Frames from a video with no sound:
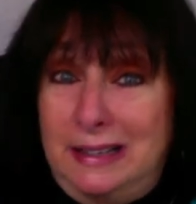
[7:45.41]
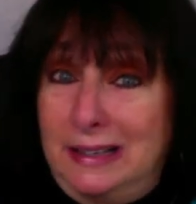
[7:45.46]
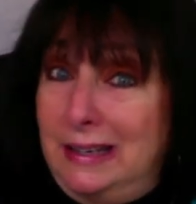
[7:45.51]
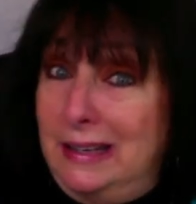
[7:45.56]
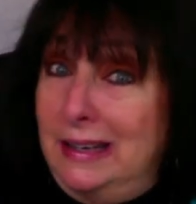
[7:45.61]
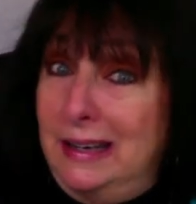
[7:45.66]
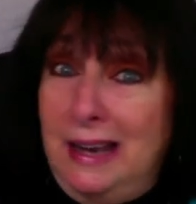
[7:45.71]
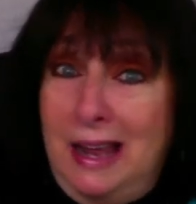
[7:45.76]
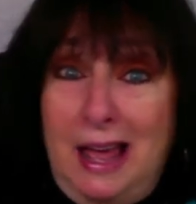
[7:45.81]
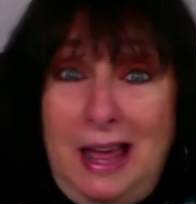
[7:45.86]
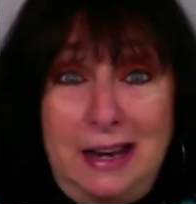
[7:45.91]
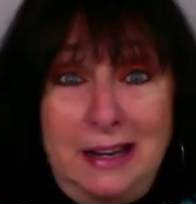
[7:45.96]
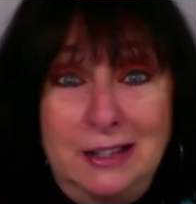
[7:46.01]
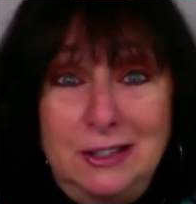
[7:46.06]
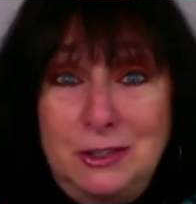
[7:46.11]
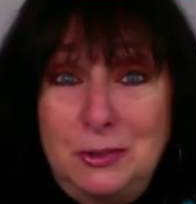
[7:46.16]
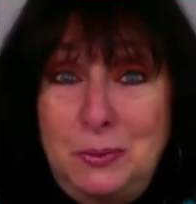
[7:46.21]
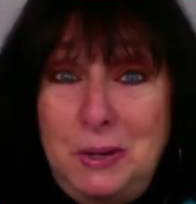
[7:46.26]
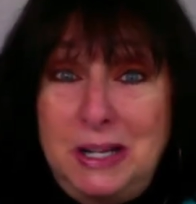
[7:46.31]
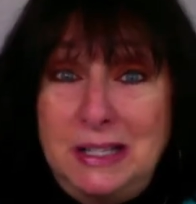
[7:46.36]
not in
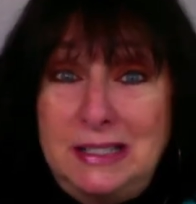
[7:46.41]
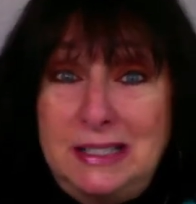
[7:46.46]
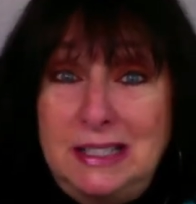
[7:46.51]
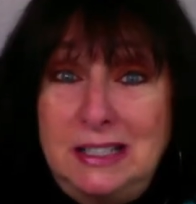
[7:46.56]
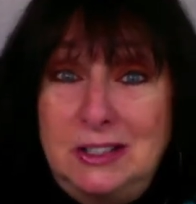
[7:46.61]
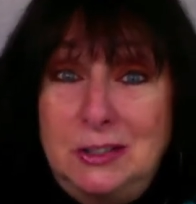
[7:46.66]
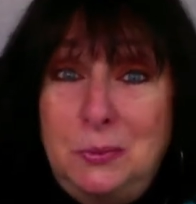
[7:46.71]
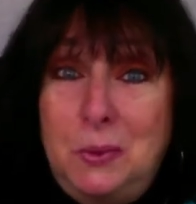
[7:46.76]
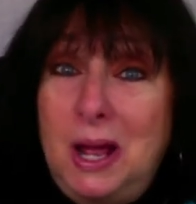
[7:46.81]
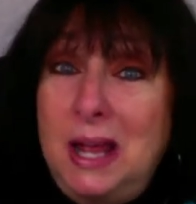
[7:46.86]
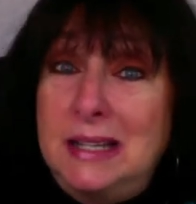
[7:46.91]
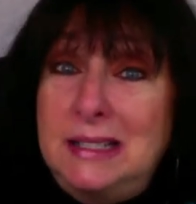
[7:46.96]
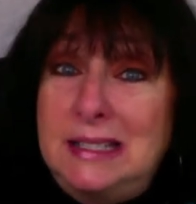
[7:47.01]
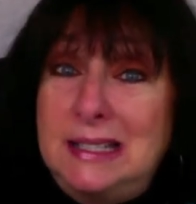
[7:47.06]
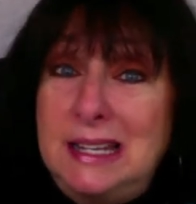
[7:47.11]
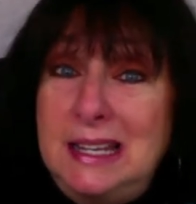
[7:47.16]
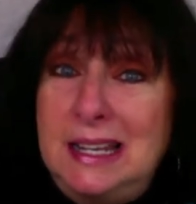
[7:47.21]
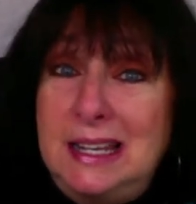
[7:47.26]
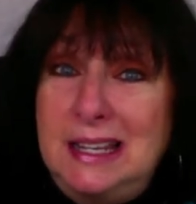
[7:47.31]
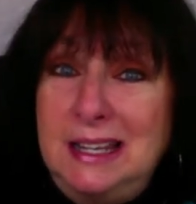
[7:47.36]

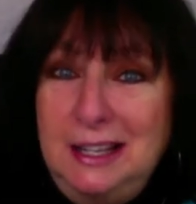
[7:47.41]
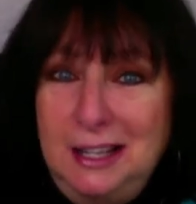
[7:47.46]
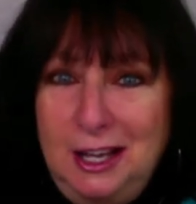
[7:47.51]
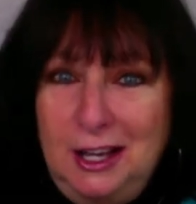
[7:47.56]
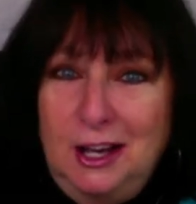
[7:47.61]
2020.